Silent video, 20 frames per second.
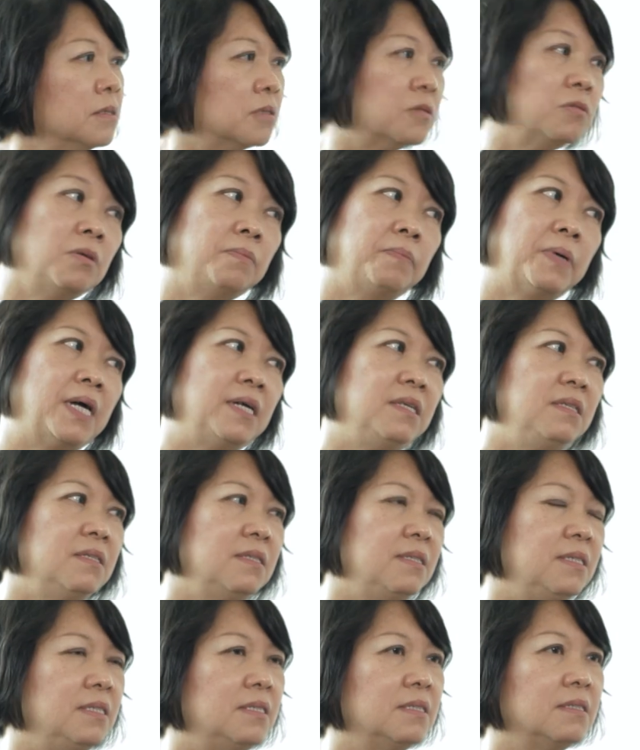So the
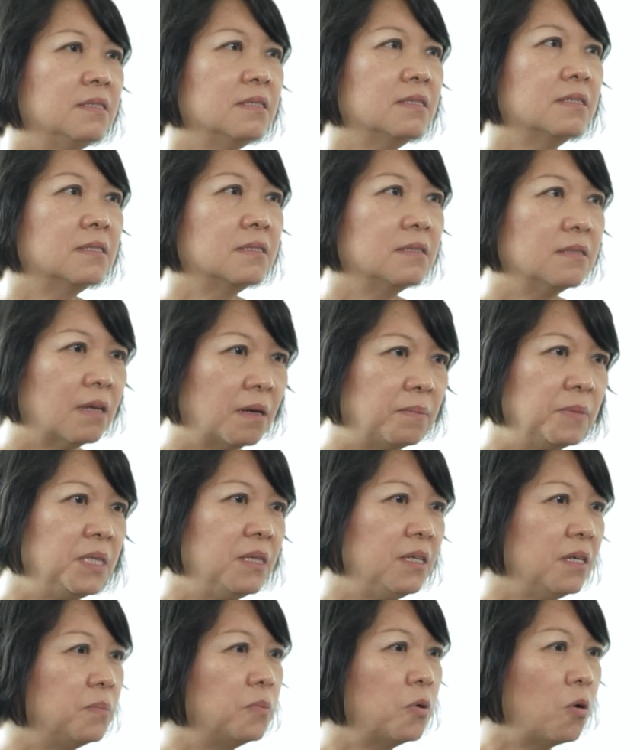pioneer leaders, I mean,
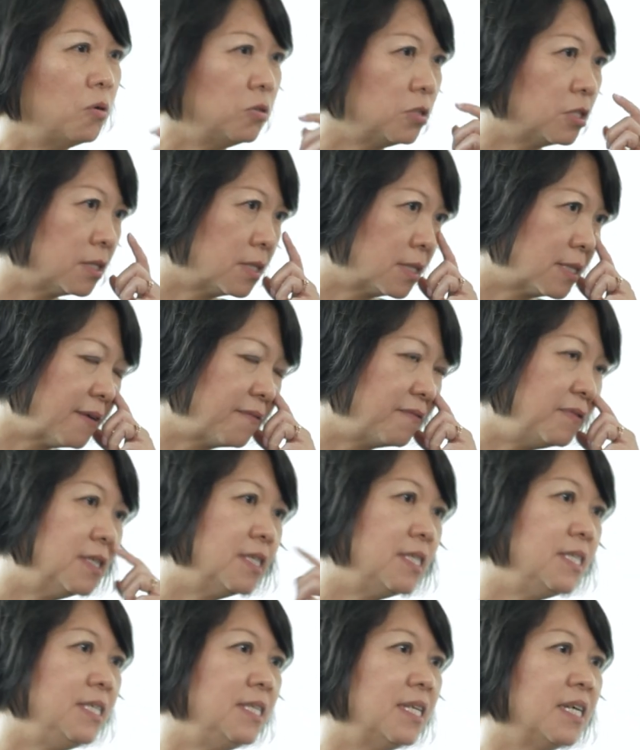the approach is
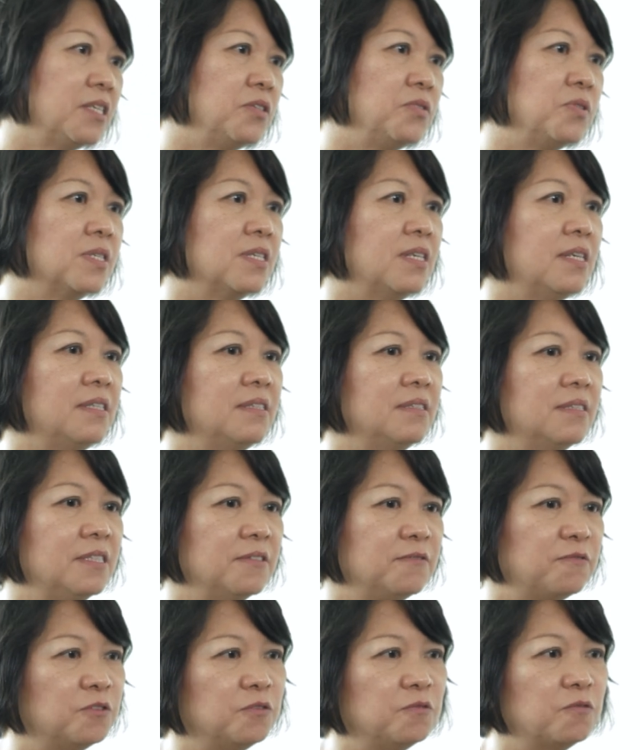definitely, like you said,
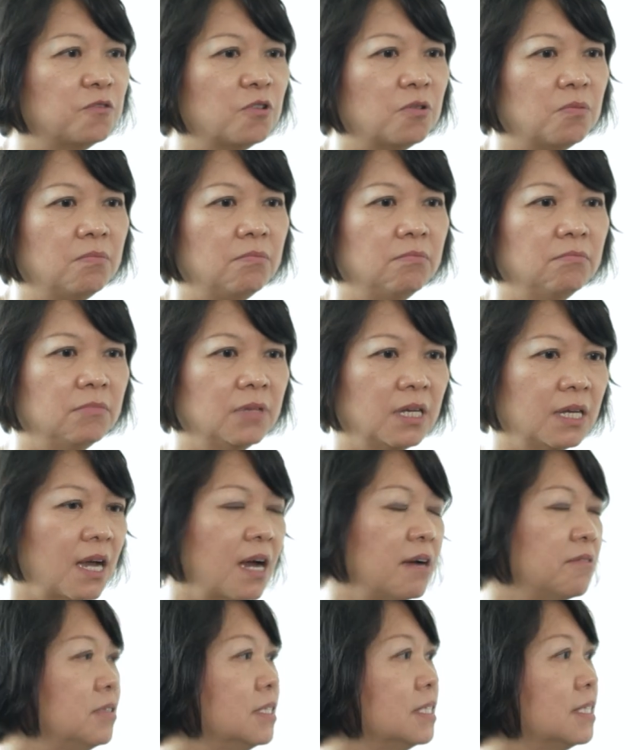different from the
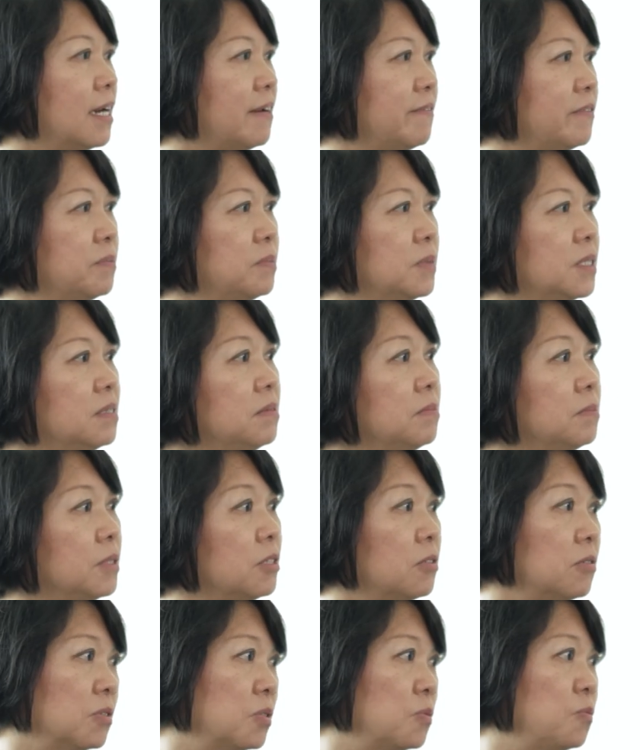current government
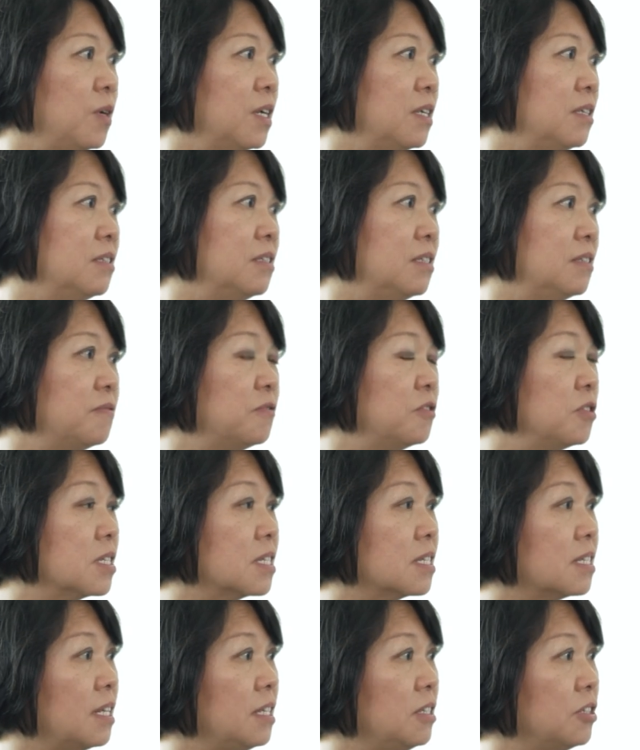because we're in a different
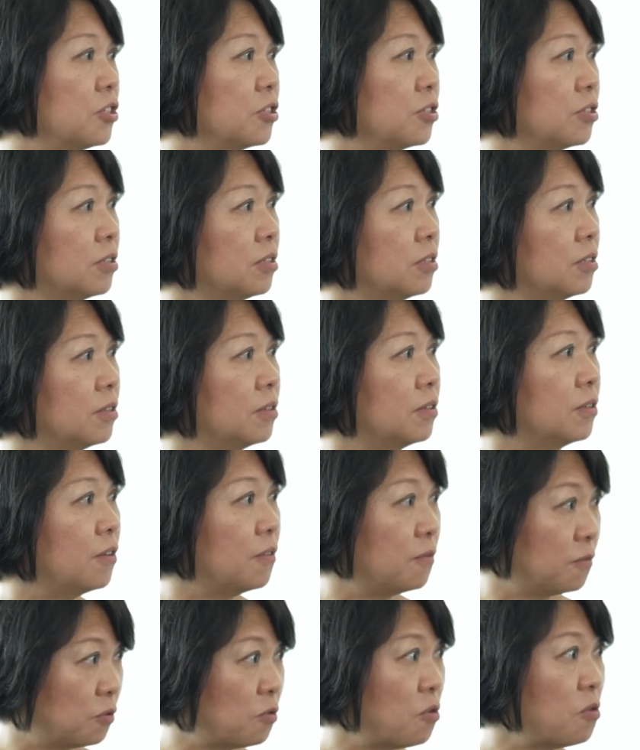stage
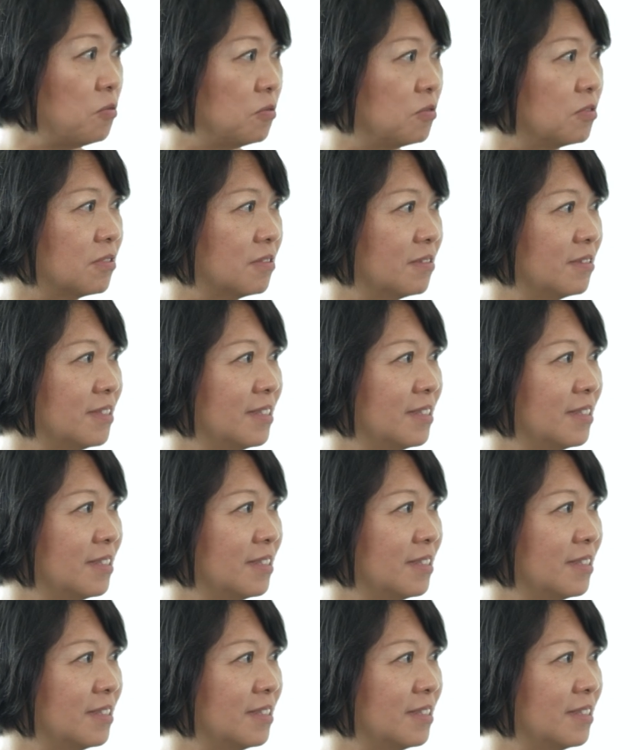of growth.